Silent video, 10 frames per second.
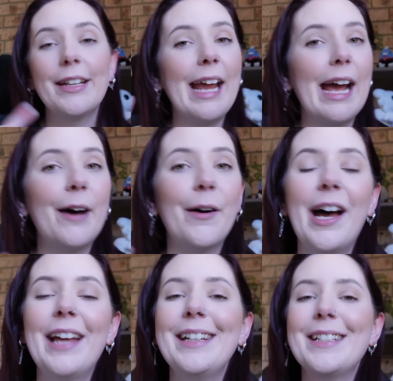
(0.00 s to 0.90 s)
now,
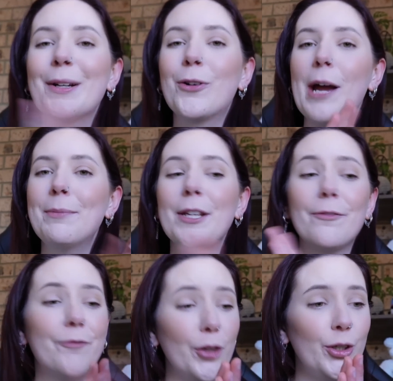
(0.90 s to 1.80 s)
I need to grab
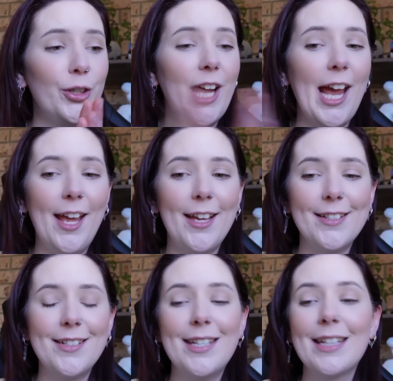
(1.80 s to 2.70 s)
some food
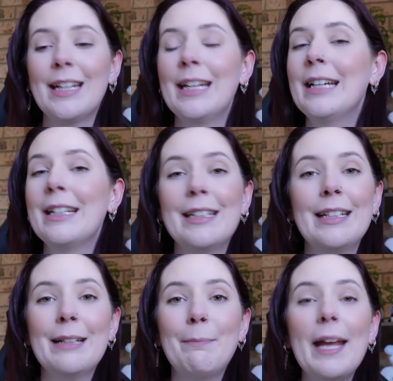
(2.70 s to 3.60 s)
and
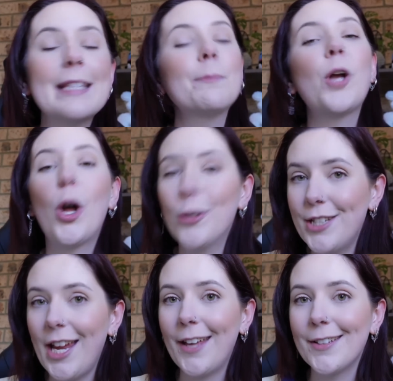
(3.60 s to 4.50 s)
make some
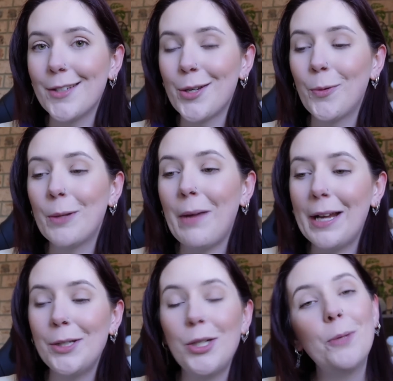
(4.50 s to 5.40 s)
content with
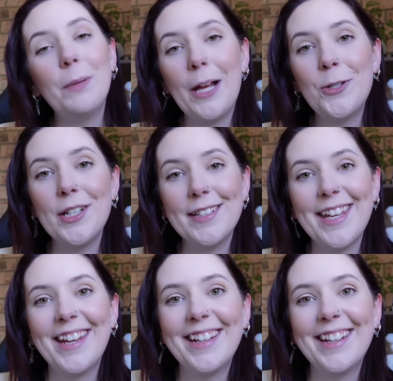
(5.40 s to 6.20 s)
my new plushies.